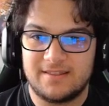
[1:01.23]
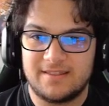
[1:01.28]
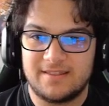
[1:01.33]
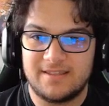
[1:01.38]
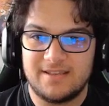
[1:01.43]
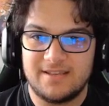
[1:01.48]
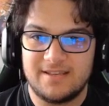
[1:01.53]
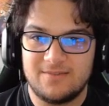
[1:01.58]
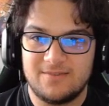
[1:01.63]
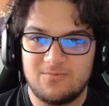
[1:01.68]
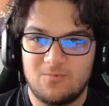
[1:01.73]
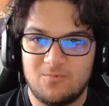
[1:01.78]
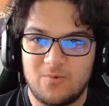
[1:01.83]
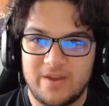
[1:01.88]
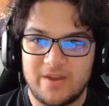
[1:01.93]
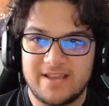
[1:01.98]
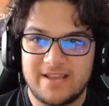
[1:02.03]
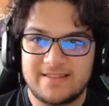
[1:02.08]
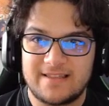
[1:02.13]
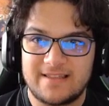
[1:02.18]
the
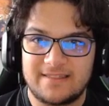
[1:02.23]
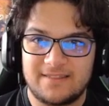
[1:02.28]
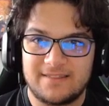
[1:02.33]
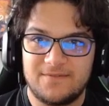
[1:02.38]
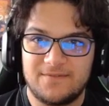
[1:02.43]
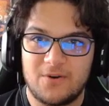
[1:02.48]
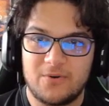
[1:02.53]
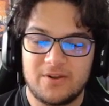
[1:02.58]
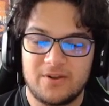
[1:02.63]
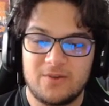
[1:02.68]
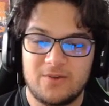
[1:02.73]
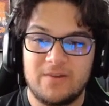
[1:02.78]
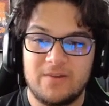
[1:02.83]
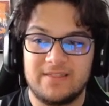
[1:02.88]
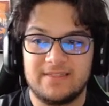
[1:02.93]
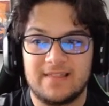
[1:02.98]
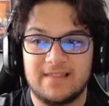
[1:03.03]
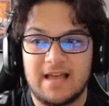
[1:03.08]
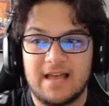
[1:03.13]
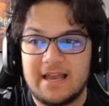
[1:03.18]
week that the voting
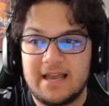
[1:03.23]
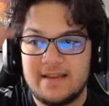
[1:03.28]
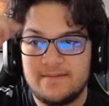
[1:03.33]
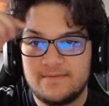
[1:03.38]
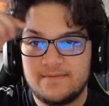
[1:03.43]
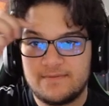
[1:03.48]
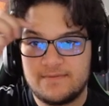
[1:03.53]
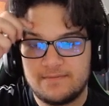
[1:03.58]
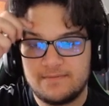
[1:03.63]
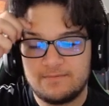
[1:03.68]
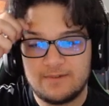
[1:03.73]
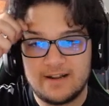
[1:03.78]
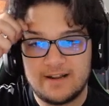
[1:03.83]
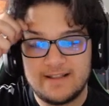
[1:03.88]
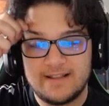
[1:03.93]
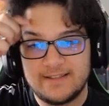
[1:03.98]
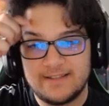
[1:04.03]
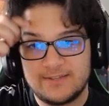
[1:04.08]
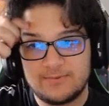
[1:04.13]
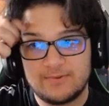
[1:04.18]
went live,
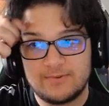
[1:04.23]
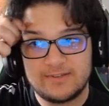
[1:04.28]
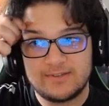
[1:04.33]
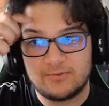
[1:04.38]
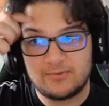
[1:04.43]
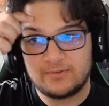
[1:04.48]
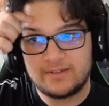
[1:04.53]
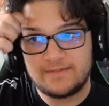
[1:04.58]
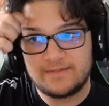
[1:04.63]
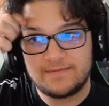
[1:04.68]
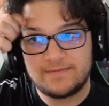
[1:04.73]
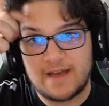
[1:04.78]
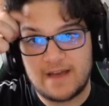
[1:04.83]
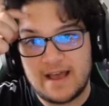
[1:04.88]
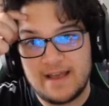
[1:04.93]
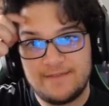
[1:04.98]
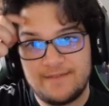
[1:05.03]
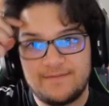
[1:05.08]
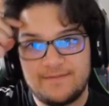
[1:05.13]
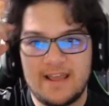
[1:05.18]
right? This was only
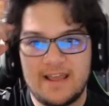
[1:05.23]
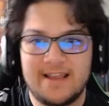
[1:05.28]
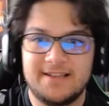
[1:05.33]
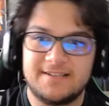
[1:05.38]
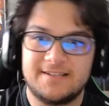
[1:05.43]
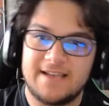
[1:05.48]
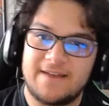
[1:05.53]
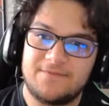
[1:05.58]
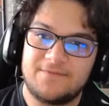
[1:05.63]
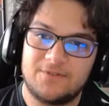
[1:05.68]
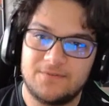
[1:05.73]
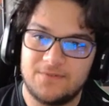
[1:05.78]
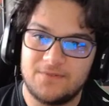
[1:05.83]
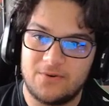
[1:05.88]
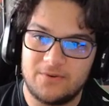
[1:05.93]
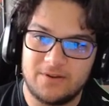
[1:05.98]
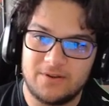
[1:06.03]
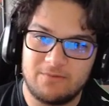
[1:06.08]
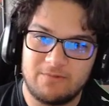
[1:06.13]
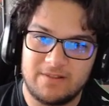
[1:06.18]
5 days after
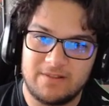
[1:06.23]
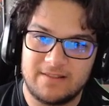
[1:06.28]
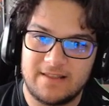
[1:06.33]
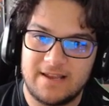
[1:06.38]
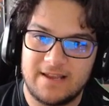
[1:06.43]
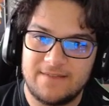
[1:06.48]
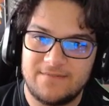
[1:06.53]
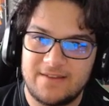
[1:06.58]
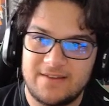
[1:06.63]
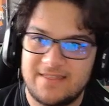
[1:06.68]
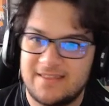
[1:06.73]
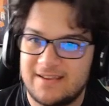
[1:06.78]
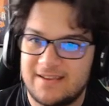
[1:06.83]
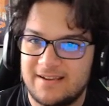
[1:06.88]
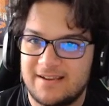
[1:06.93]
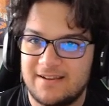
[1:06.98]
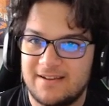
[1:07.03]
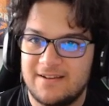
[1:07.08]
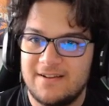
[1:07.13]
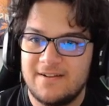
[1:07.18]
voting went live, I
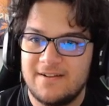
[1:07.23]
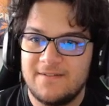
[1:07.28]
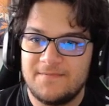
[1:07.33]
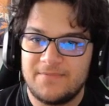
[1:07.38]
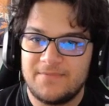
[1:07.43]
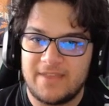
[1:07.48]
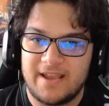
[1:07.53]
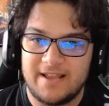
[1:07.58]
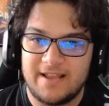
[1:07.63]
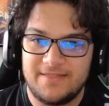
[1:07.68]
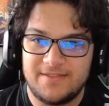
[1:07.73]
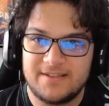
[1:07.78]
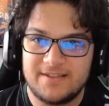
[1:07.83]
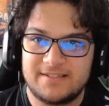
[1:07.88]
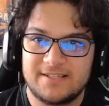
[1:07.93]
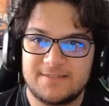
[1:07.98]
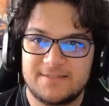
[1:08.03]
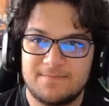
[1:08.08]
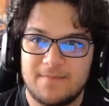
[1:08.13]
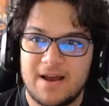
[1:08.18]
think. And
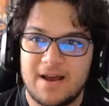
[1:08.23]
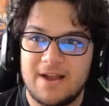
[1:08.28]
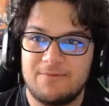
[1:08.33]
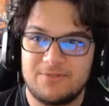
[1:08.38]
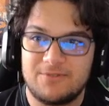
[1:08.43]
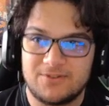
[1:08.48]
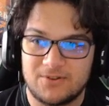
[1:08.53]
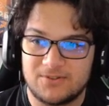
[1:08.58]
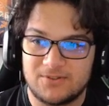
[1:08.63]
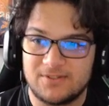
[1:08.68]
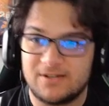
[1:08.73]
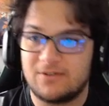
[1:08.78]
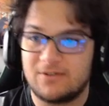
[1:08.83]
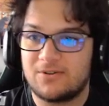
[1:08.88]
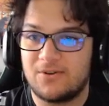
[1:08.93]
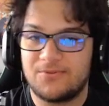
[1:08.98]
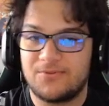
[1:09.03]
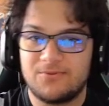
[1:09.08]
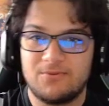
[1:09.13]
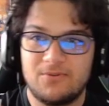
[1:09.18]
this is my results. And I'll
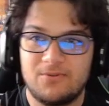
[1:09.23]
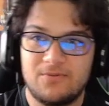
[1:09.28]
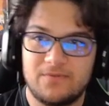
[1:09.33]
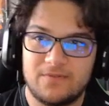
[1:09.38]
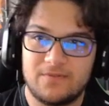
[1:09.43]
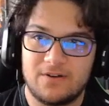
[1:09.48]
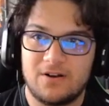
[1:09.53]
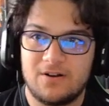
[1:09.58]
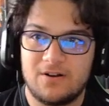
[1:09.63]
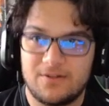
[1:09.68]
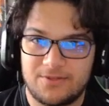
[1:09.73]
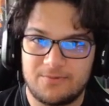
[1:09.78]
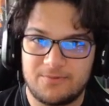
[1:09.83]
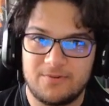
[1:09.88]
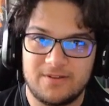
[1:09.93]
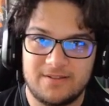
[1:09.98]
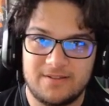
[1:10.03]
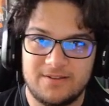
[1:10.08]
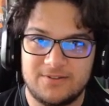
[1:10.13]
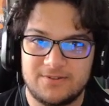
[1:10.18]
go through all
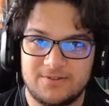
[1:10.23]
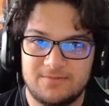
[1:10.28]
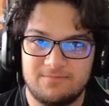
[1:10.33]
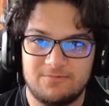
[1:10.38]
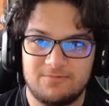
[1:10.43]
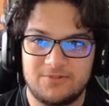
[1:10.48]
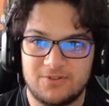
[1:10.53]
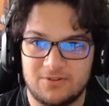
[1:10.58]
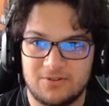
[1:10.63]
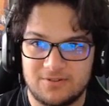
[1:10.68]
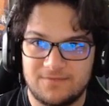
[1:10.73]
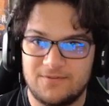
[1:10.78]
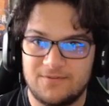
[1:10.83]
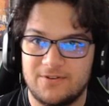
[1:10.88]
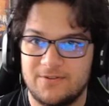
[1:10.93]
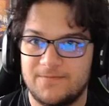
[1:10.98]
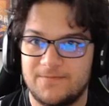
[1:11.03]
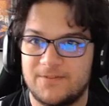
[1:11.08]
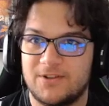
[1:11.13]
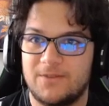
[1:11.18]
three of these results for
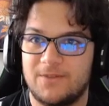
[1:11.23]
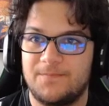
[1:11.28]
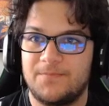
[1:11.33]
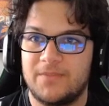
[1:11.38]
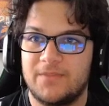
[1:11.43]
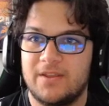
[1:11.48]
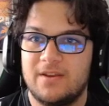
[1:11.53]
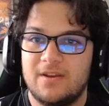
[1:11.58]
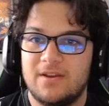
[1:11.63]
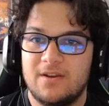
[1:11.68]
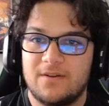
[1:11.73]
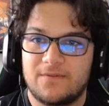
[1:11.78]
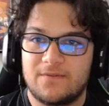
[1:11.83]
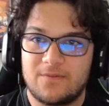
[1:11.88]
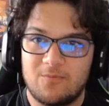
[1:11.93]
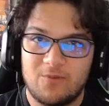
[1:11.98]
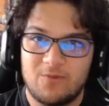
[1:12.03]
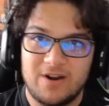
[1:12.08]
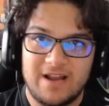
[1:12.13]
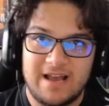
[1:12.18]
you. So
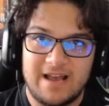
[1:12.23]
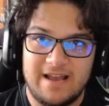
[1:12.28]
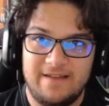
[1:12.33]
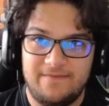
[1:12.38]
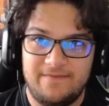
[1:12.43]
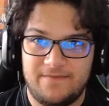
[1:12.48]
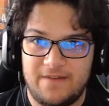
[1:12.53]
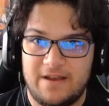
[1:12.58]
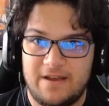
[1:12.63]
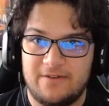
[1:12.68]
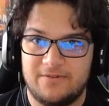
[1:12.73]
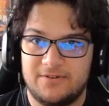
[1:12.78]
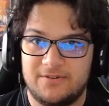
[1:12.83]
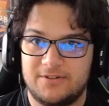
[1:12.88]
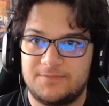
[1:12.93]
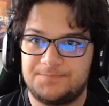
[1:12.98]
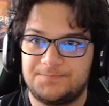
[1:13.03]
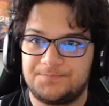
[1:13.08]
from what I found,